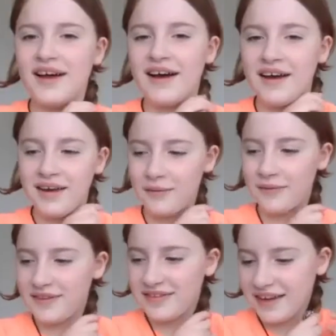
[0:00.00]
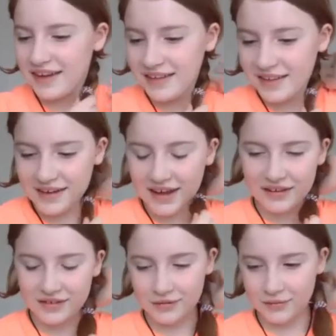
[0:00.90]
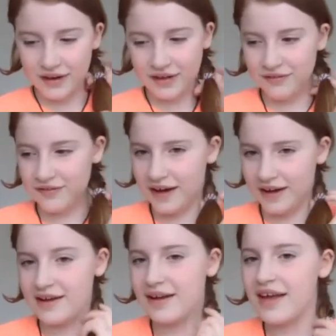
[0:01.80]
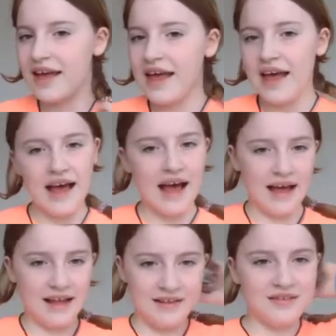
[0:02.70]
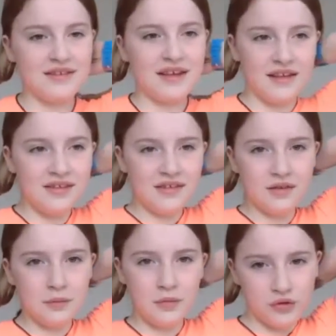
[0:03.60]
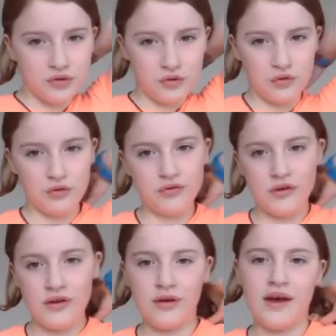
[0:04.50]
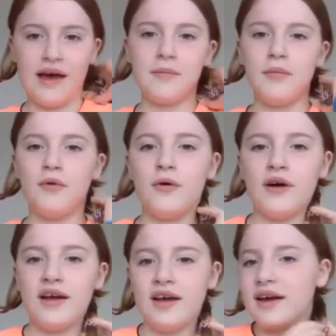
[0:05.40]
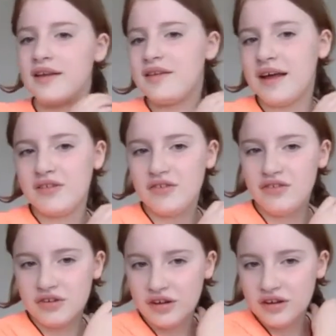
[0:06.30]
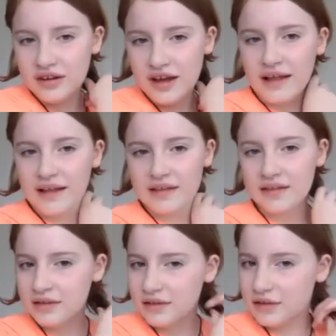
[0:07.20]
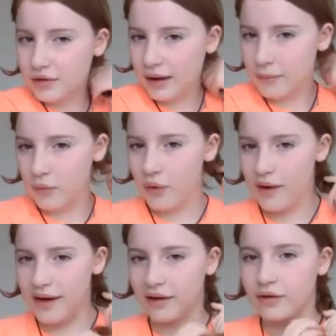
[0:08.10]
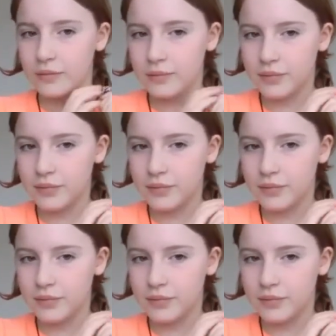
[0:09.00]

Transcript: I would say that it's really fun and it's a small school, so you get more attention and you get more help